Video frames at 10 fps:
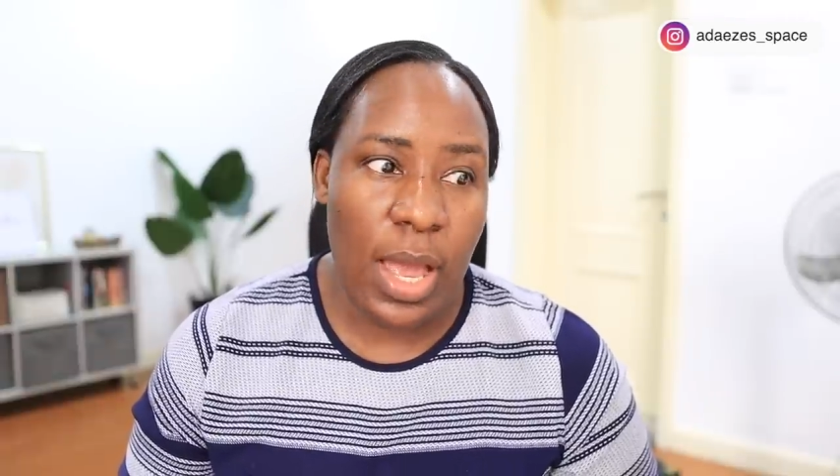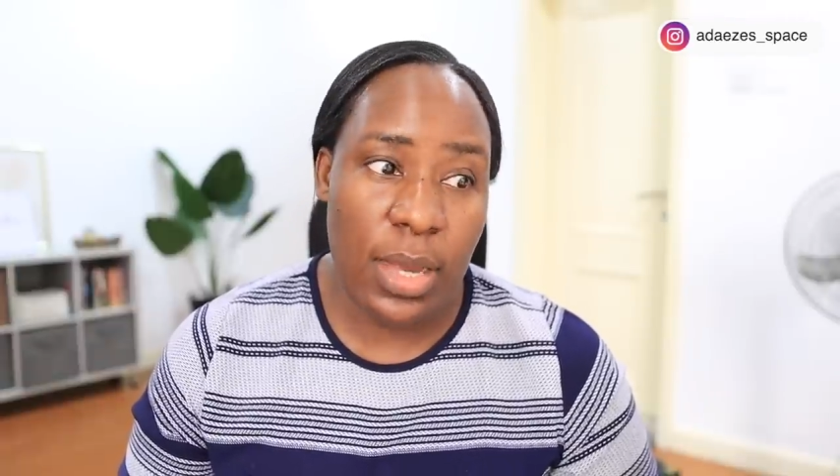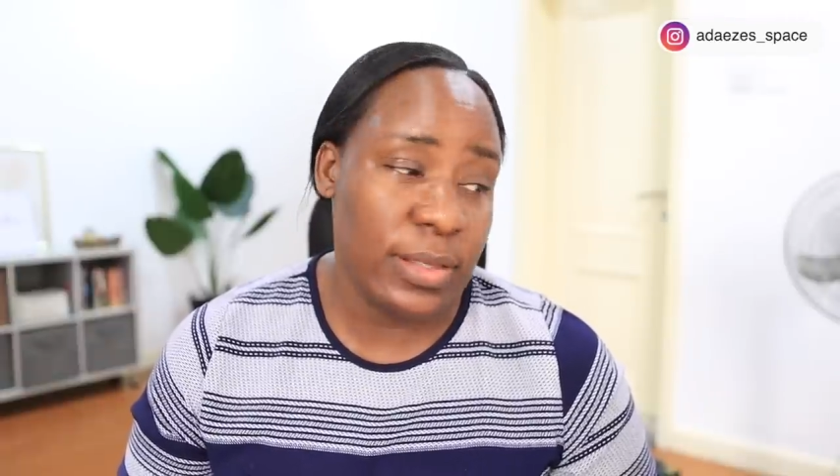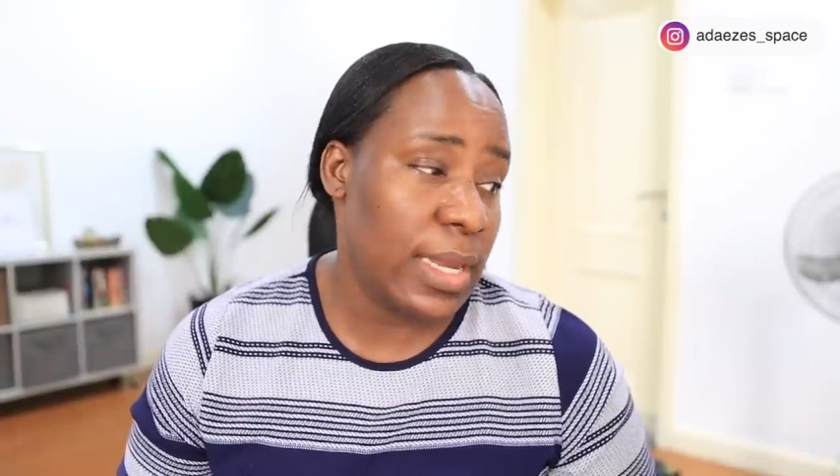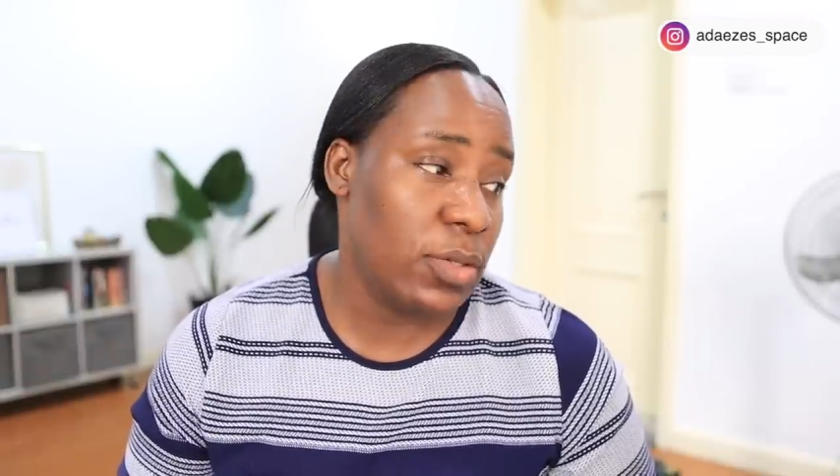
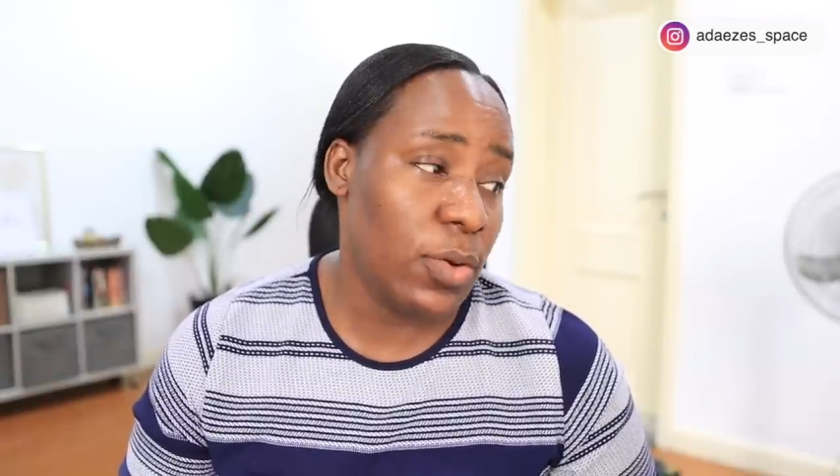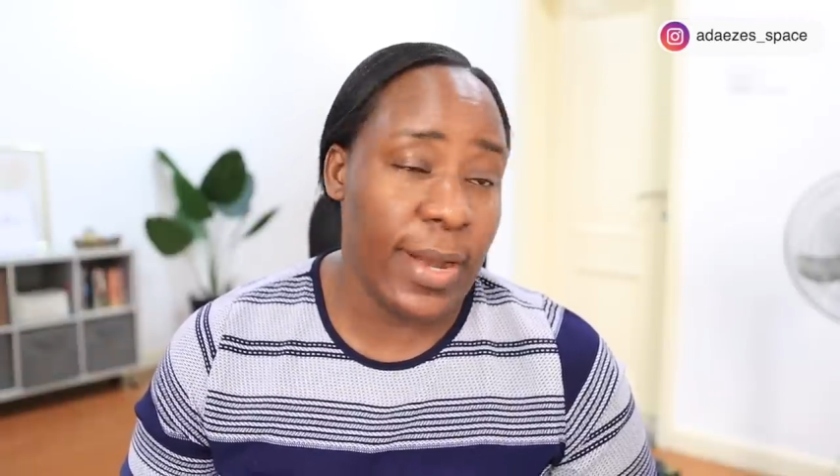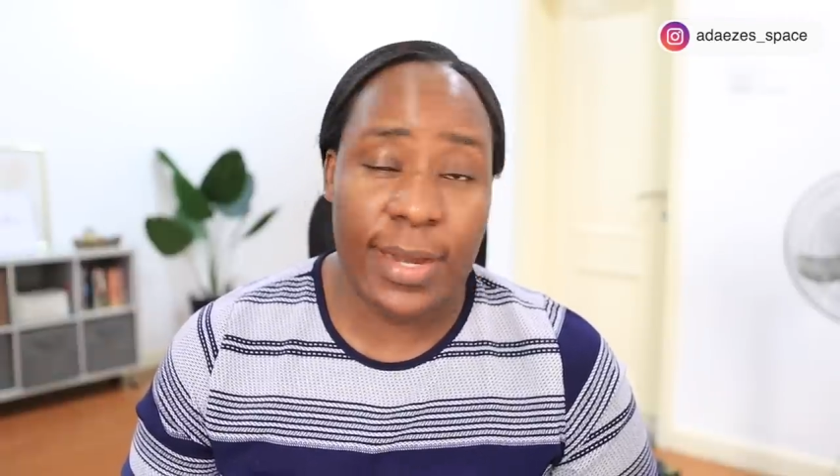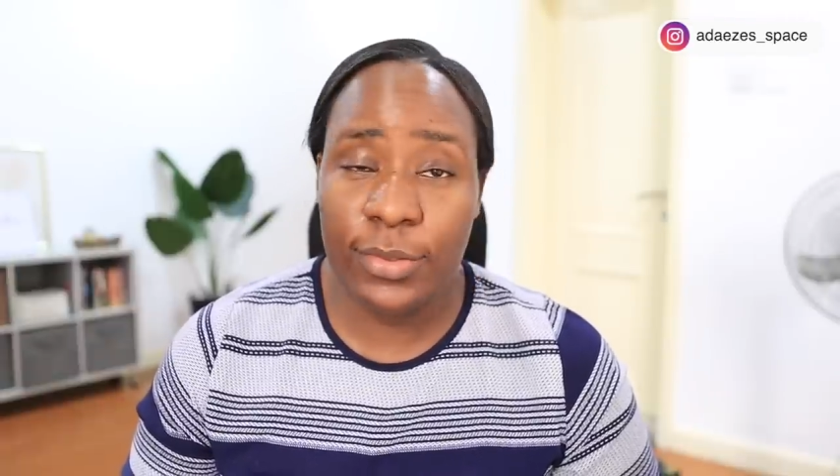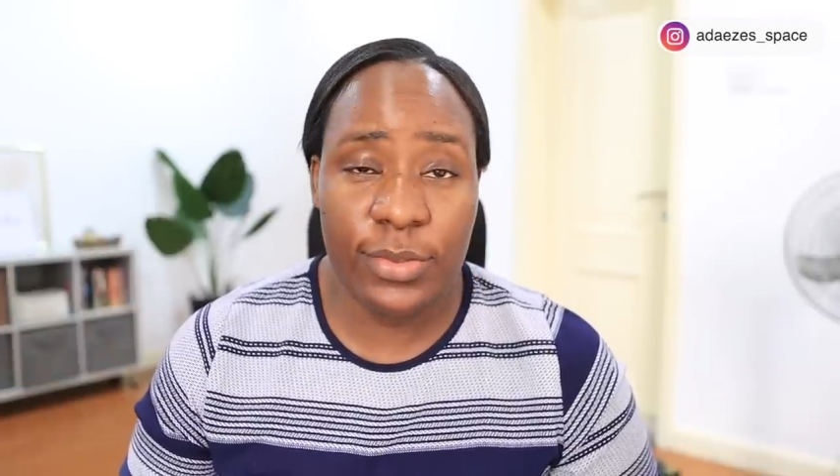I was like, no,
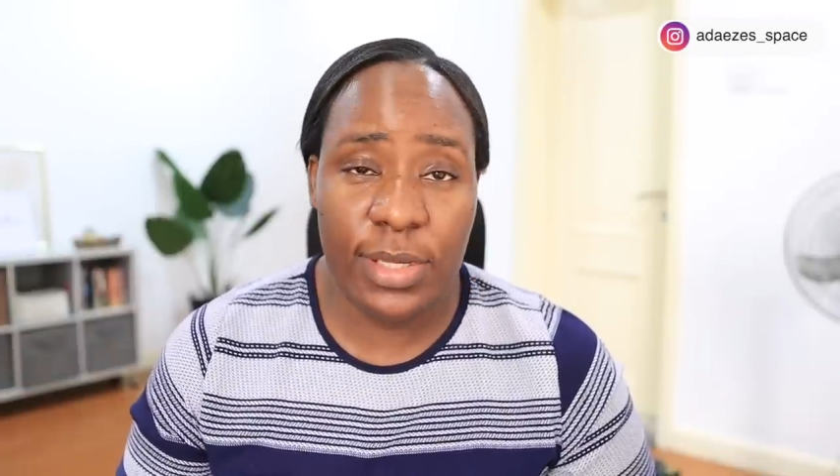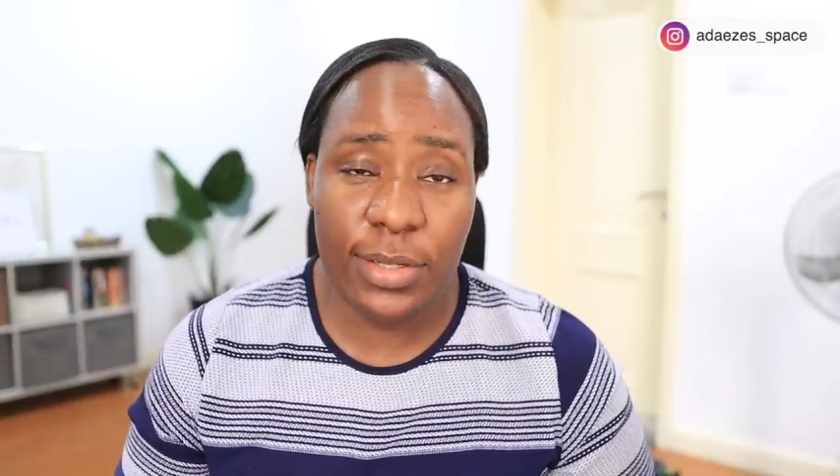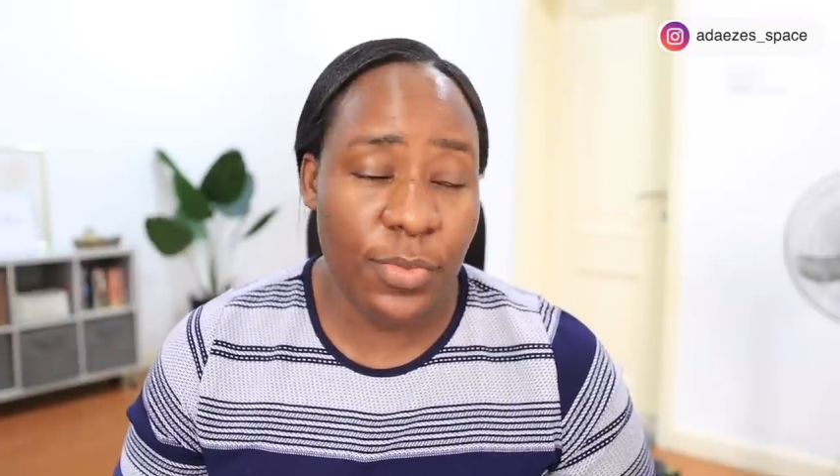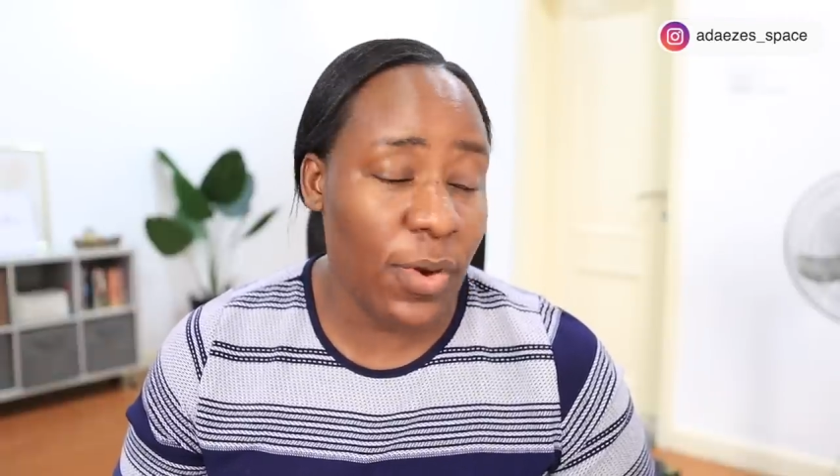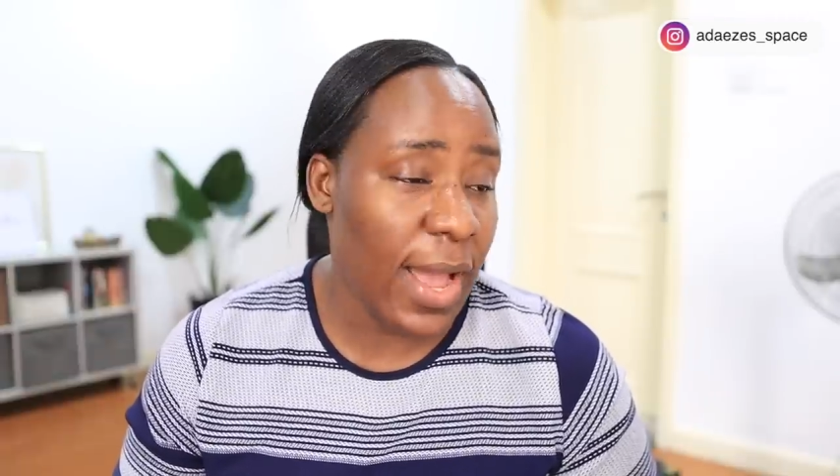I can't do this anymore.